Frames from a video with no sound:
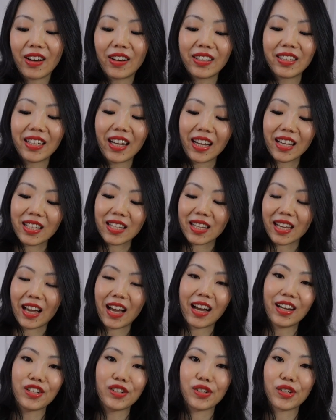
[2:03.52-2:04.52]
on days that
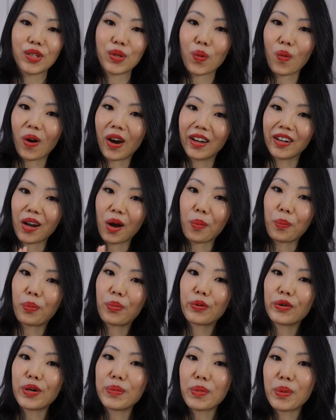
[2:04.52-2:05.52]
I just want a
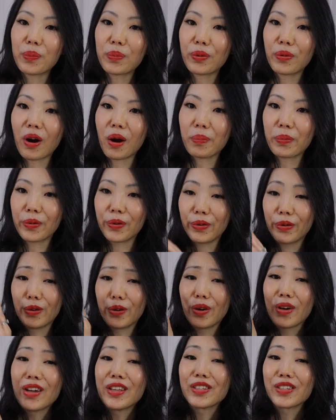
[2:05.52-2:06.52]
prim and
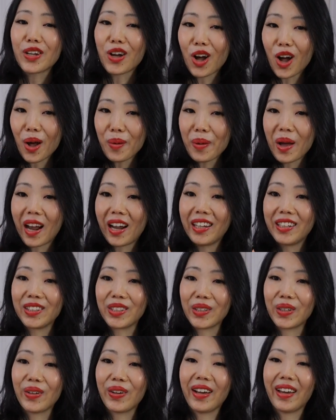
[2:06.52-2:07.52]
proper top
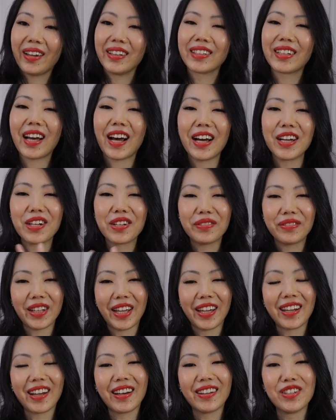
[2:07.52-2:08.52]
handle and kind of
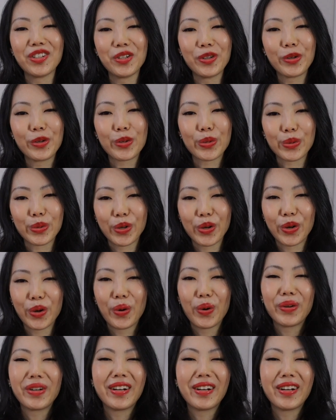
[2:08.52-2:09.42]
like a neutral,